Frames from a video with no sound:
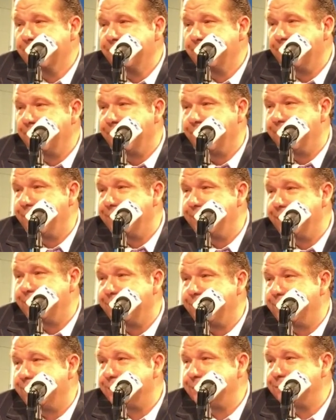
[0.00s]
and and
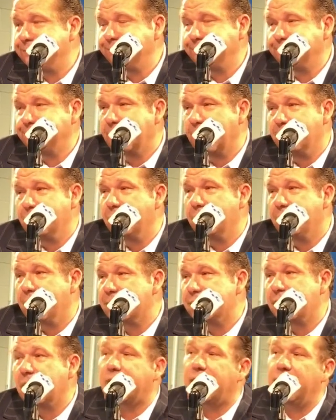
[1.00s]
uh, and do the
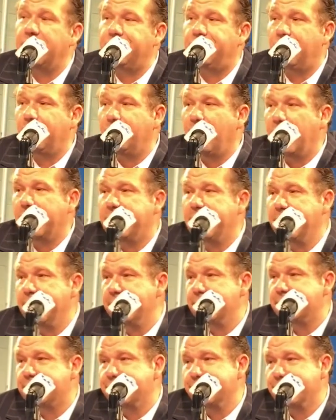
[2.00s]
best I can for my
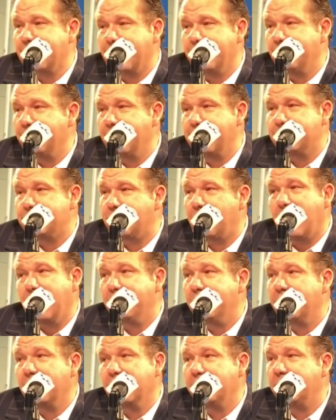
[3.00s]
kids because I know they try
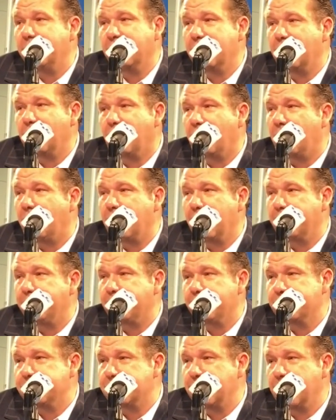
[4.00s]
really really hard. I
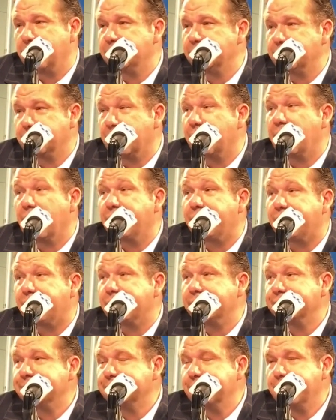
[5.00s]
appreciate their effort,
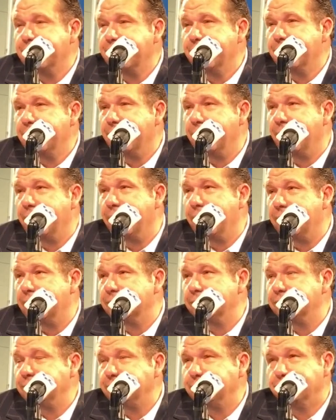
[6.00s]
uh,
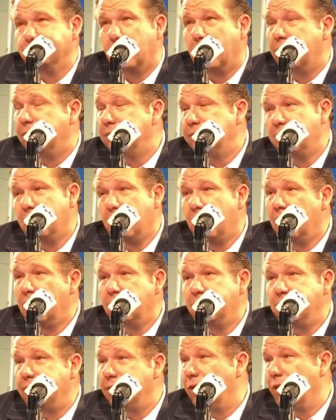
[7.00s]
but
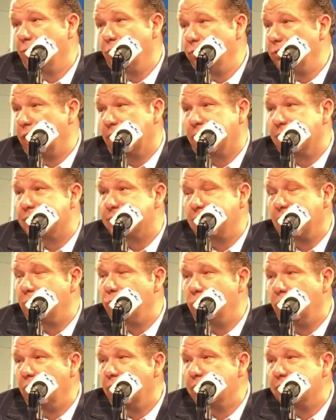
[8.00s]
you know, like I
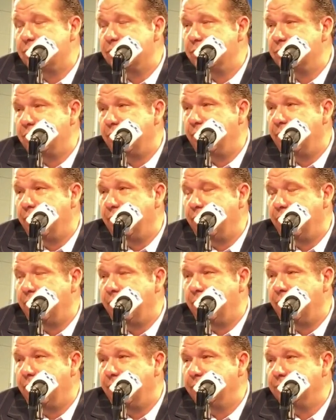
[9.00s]
said, Willis and
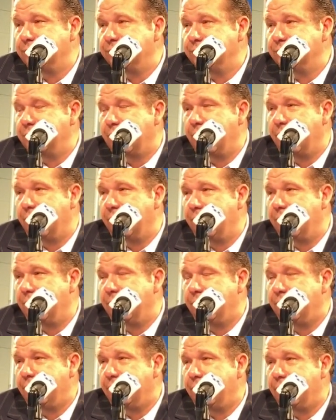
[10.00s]
and, and,
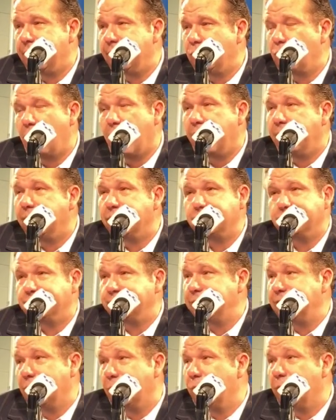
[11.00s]
uh, uh, Wayne,
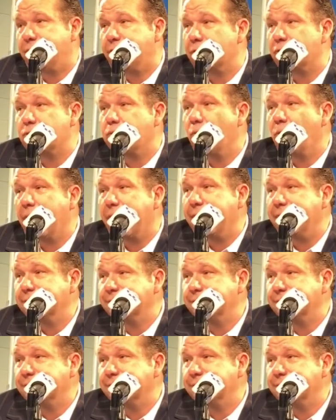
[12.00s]
you know, went for 20.